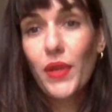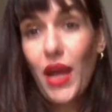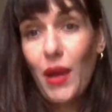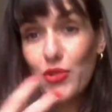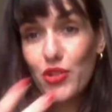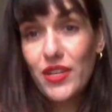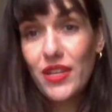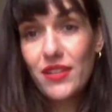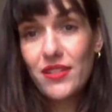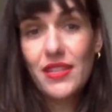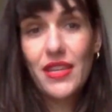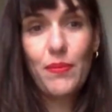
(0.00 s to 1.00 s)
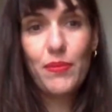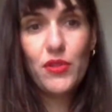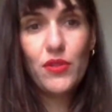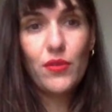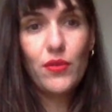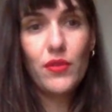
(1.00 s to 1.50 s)
I'm just gonna skip
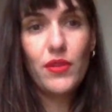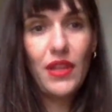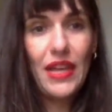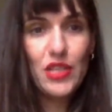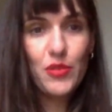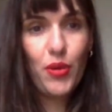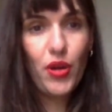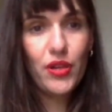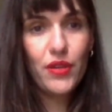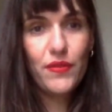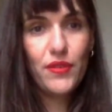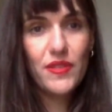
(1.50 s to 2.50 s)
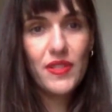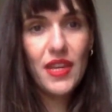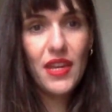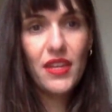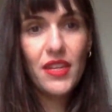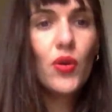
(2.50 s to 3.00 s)
to the last part of the
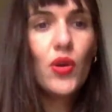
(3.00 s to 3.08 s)
scene.